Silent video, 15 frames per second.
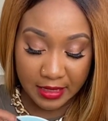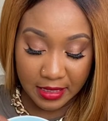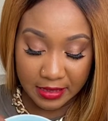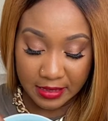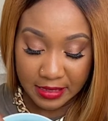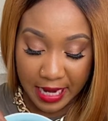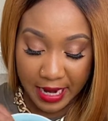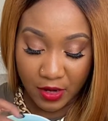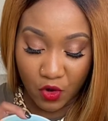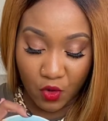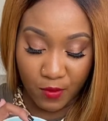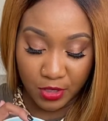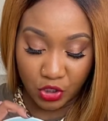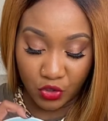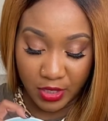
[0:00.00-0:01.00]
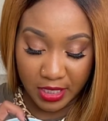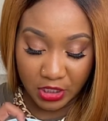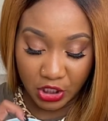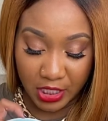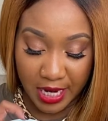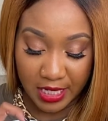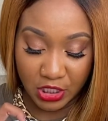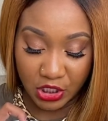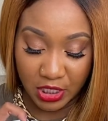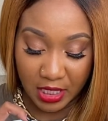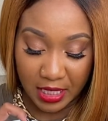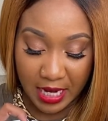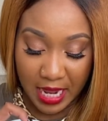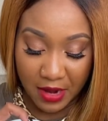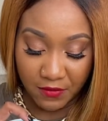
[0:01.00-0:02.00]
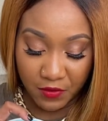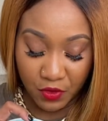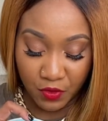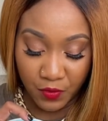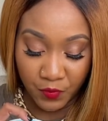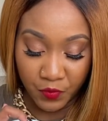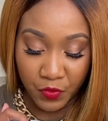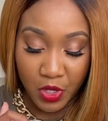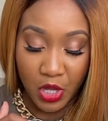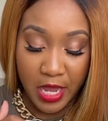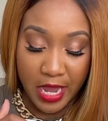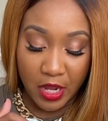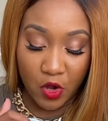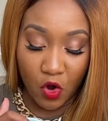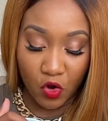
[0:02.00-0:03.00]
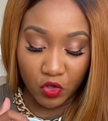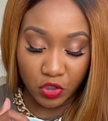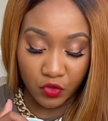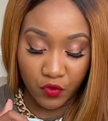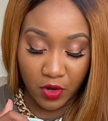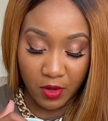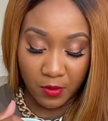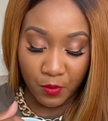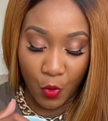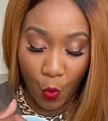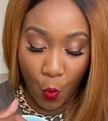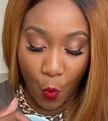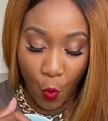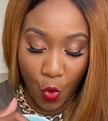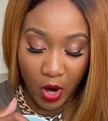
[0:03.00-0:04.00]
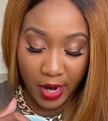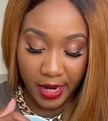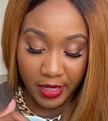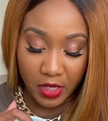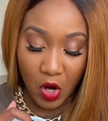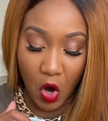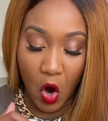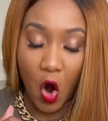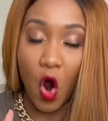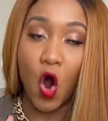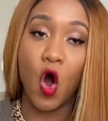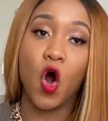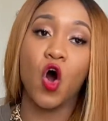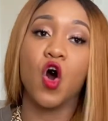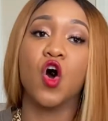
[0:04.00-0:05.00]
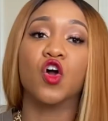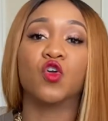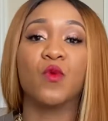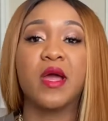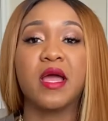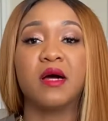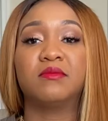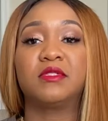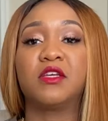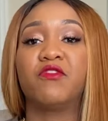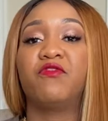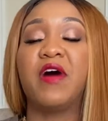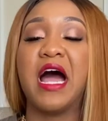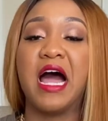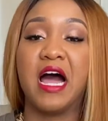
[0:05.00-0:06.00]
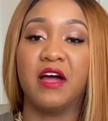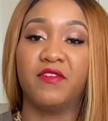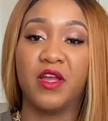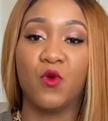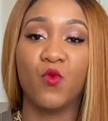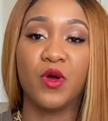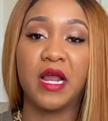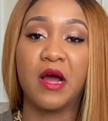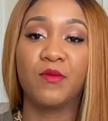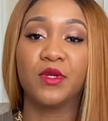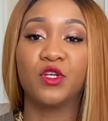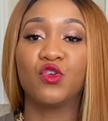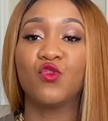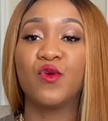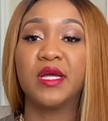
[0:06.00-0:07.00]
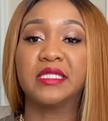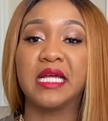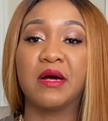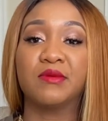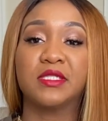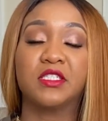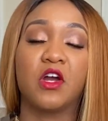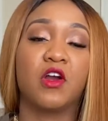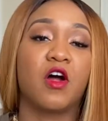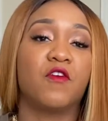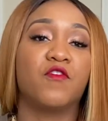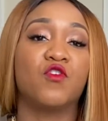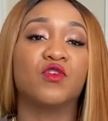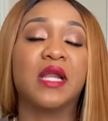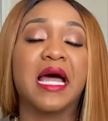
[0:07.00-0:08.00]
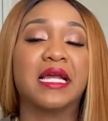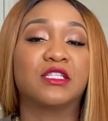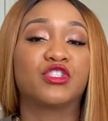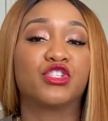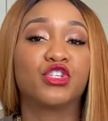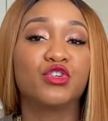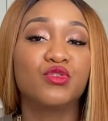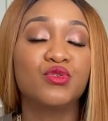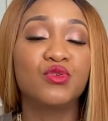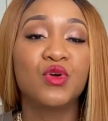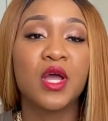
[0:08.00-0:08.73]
cycle, but you can change the level. It goes from 1 all the way up to 5. And what I would do is I would start off on like 2